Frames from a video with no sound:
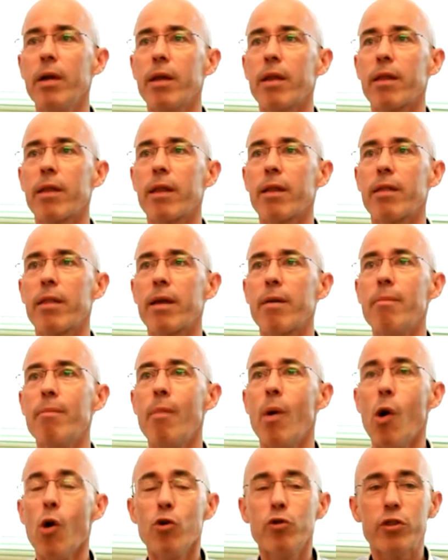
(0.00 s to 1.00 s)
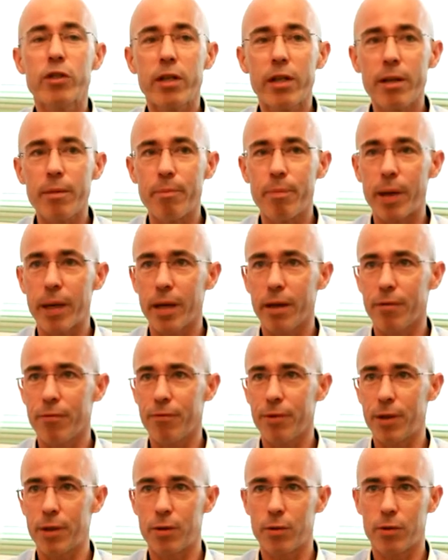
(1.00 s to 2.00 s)
that they mostly
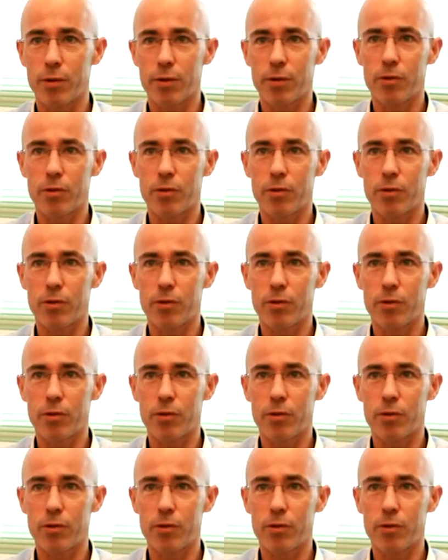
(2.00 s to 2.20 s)
benefit